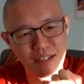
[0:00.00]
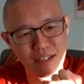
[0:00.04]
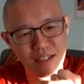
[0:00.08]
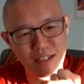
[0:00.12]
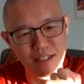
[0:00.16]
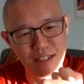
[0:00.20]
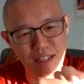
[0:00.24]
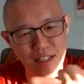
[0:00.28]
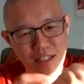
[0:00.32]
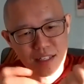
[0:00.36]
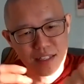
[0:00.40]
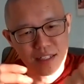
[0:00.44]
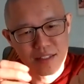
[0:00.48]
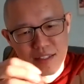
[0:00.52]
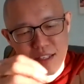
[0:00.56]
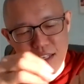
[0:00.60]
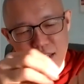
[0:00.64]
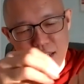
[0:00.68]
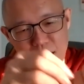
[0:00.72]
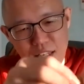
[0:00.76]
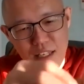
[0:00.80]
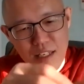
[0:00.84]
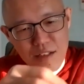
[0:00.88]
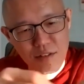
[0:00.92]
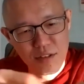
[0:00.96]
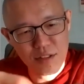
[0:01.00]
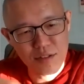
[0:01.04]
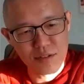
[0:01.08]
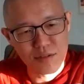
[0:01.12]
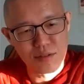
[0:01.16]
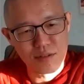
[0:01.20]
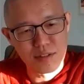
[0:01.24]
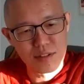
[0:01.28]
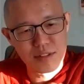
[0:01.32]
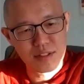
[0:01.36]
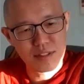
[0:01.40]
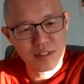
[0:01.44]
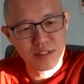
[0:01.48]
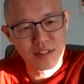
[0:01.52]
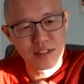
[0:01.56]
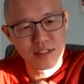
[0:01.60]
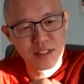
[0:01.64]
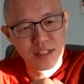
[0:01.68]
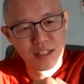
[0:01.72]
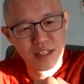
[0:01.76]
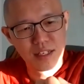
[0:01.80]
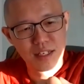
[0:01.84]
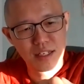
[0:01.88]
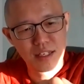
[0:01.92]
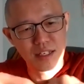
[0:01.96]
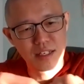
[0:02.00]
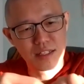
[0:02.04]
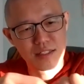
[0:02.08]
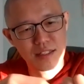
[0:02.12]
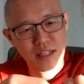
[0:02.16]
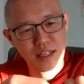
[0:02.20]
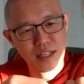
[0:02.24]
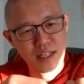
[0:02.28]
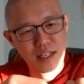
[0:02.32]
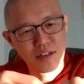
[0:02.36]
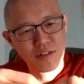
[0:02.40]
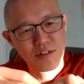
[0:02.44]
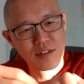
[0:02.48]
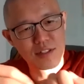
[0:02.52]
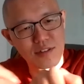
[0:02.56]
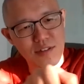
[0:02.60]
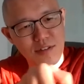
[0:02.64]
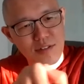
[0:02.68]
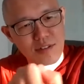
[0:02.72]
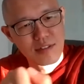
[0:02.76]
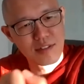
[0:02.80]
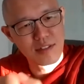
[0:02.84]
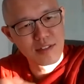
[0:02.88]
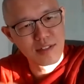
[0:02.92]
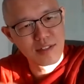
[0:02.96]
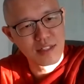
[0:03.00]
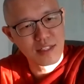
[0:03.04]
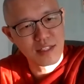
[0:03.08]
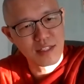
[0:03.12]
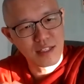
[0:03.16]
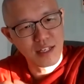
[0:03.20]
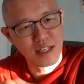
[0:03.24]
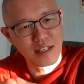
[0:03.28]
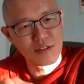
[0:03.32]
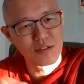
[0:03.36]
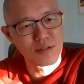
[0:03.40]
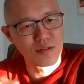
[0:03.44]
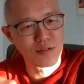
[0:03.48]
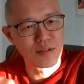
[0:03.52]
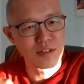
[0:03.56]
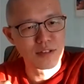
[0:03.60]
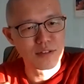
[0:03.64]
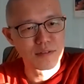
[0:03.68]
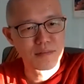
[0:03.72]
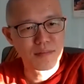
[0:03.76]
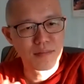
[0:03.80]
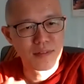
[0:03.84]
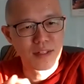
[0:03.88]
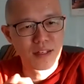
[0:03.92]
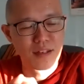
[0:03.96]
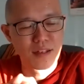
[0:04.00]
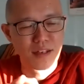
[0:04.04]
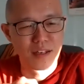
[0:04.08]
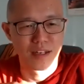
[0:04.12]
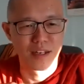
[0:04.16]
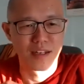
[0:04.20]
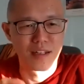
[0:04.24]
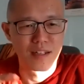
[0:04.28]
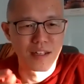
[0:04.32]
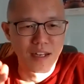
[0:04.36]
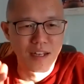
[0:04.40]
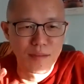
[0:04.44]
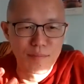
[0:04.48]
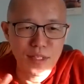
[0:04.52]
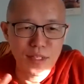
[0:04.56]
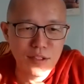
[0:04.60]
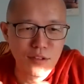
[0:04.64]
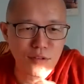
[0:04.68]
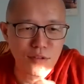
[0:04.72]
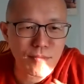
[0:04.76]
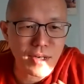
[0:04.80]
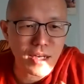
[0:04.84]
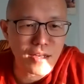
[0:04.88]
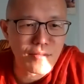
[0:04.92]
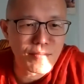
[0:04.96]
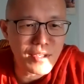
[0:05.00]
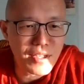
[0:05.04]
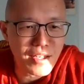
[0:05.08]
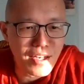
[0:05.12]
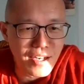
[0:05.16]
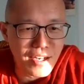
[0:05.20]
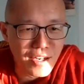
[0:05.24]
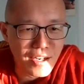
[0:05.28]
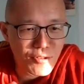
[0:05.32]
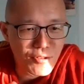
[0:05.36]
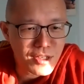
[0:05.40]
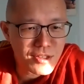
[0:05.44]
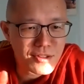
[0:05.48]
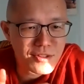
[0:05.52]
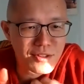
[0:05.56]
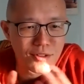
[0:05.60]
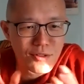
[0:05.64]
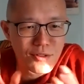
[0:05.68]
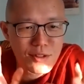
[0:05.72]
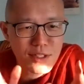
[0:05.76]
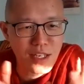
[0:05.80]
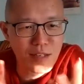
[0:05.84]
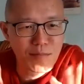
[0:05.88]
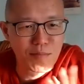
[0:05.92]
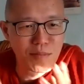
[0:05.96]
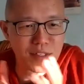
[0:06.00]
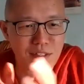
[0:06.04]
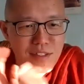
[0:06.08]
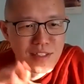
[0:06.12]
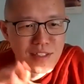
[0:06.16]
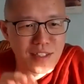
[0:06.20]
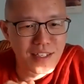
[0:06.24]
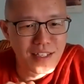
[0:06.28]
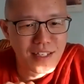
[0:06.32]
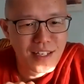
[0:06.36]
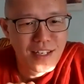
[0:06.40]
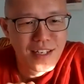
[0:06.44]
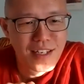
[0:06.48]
Then is A equals to C? Is A equals to D, and so on. I mean, don't mind me, I always use A, B, C.